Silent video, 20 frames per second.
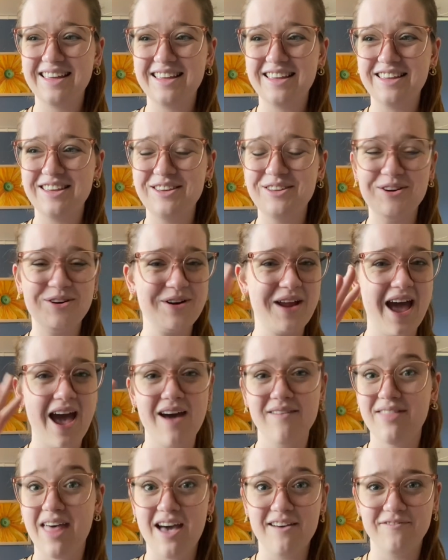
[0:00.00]
You don't
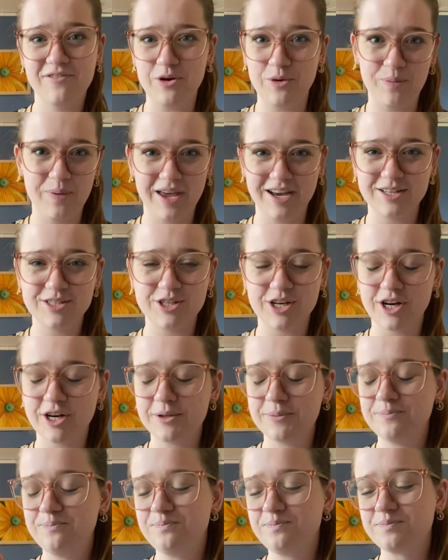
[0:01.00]
have that full picture.